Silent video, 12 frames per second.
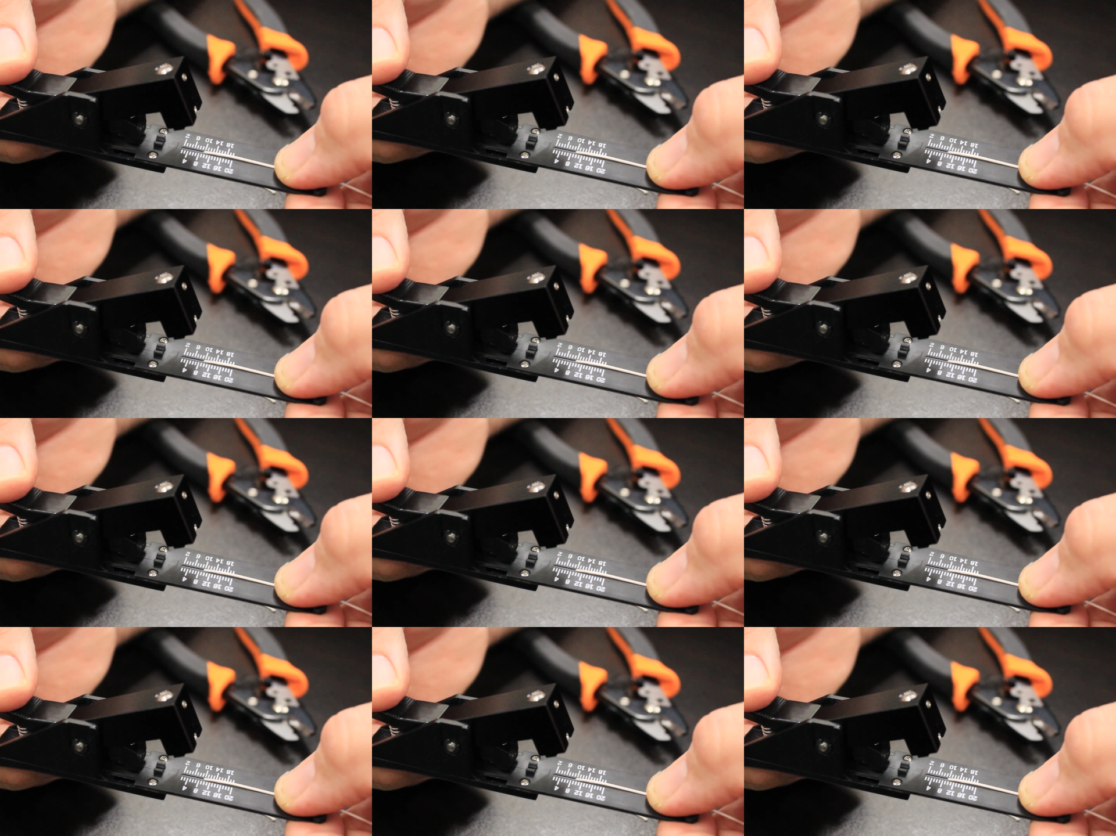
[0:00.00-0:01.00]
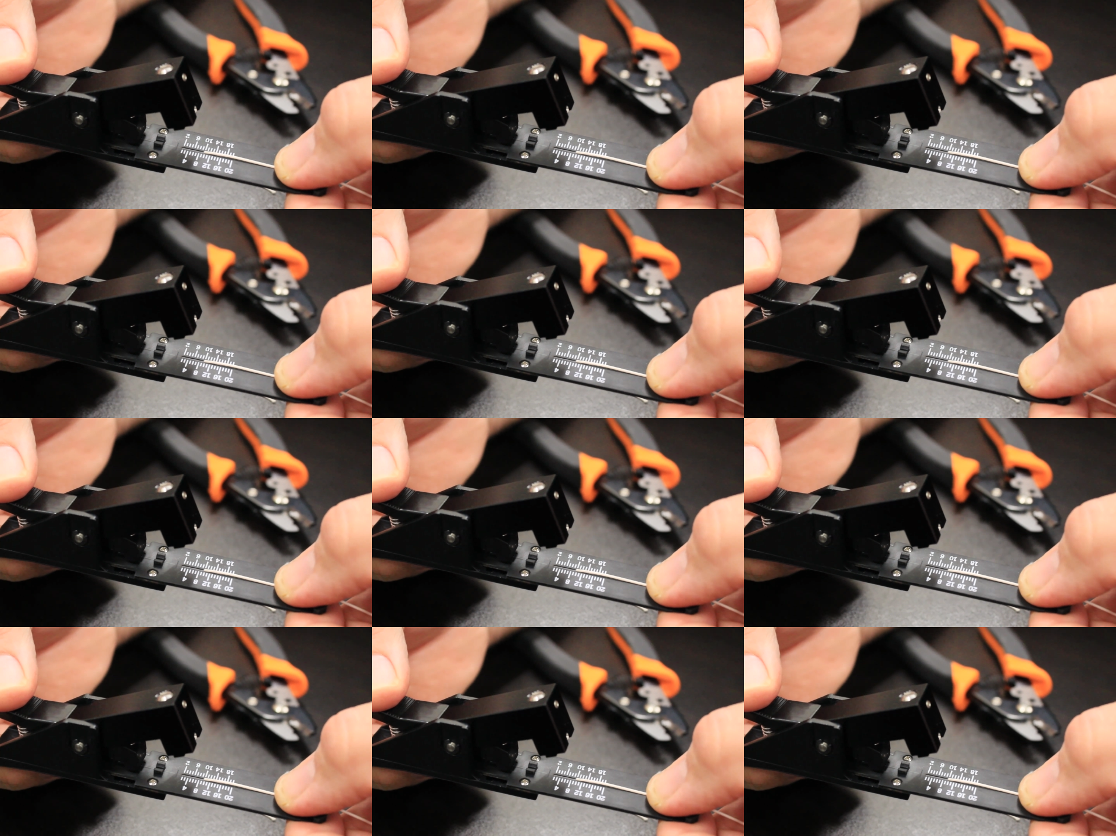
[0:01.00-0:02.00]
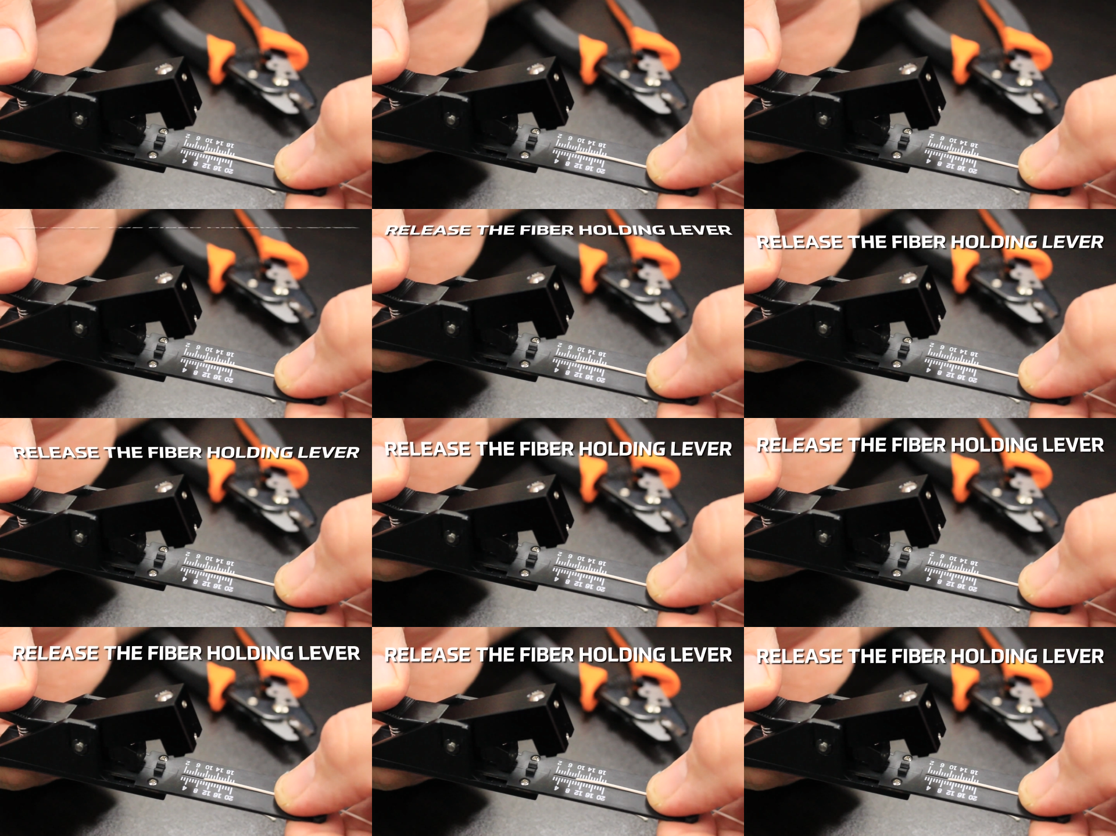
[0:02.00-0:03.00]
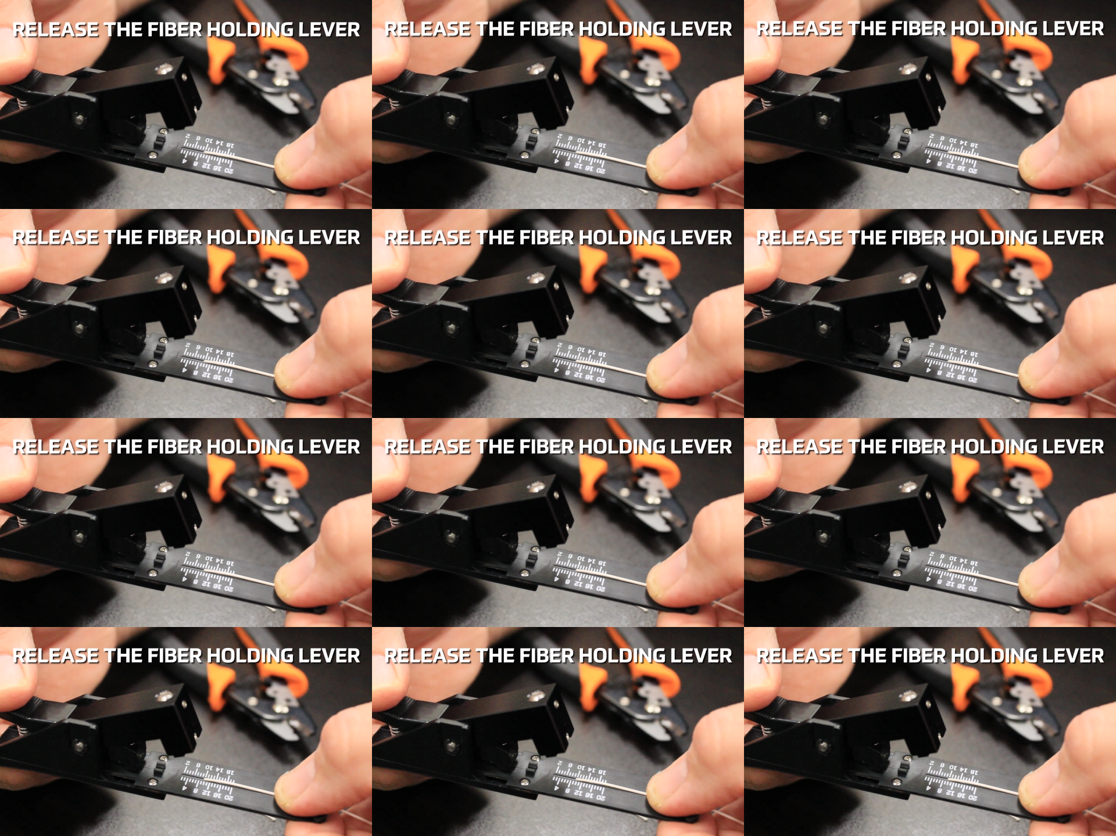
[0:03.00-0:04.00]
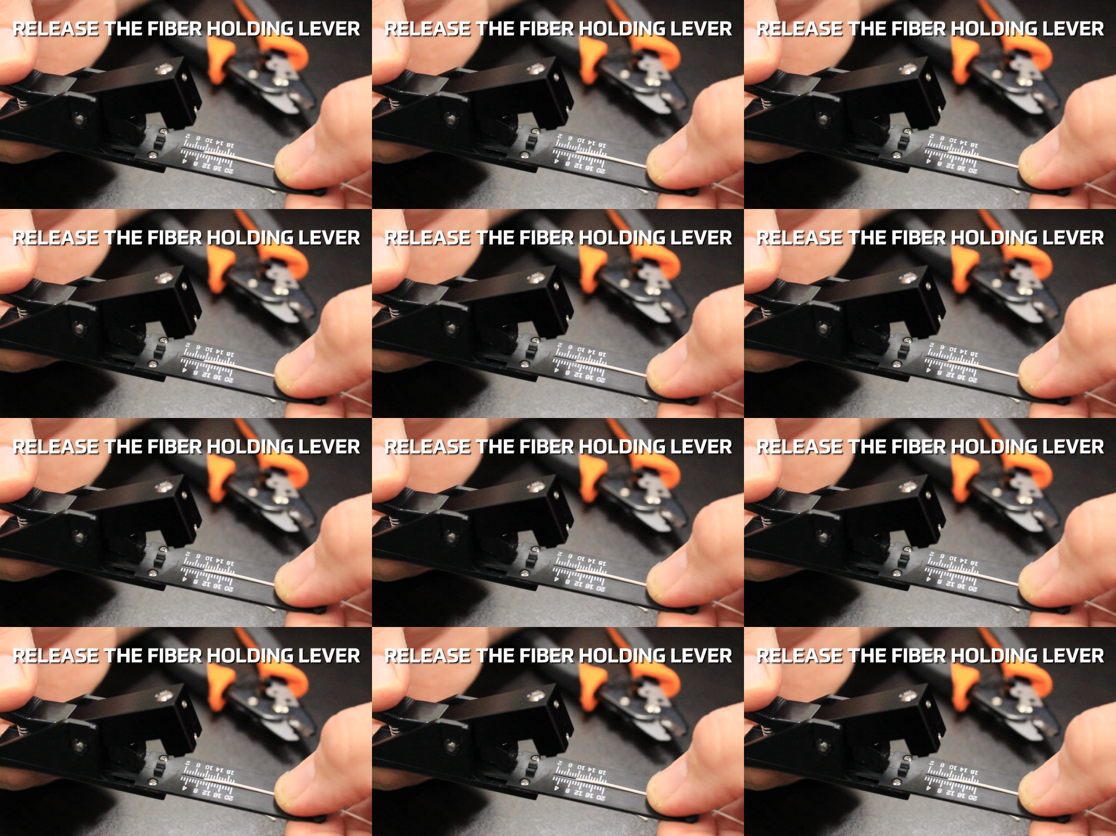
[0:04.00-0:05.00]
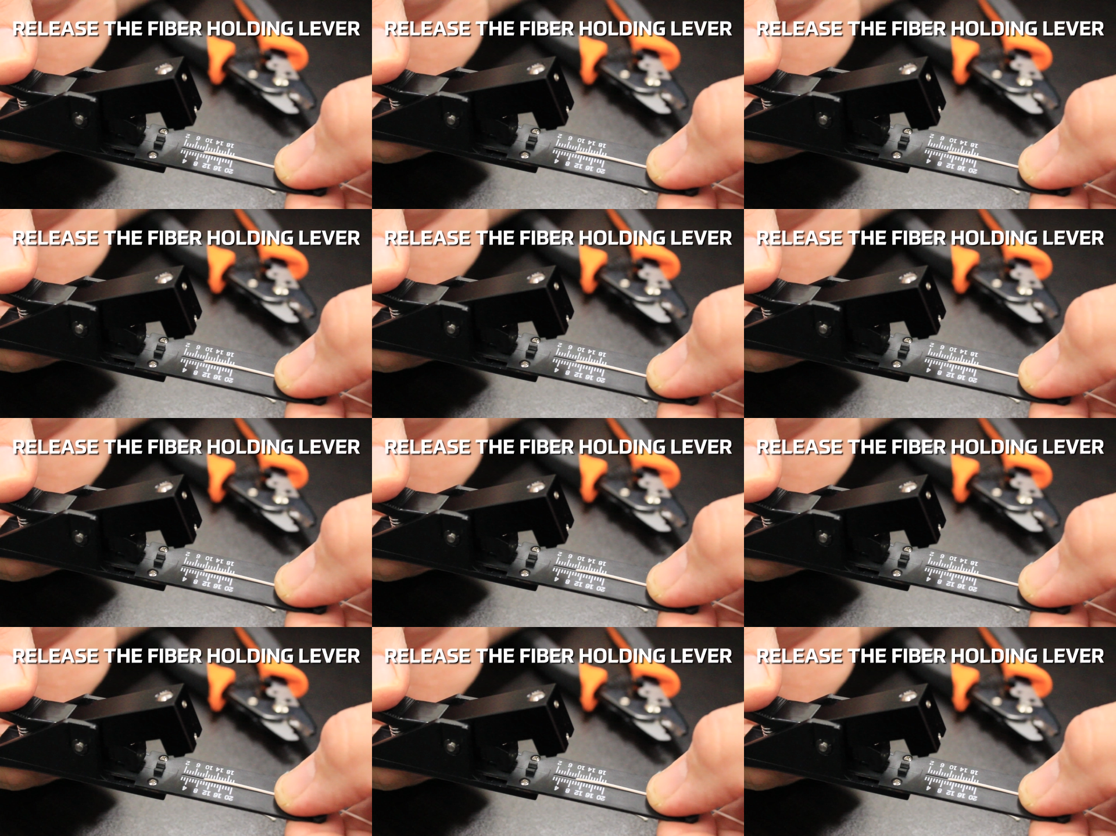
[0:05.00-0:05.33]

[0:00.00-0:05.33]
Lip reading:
No face is visible, so there are no lips to read.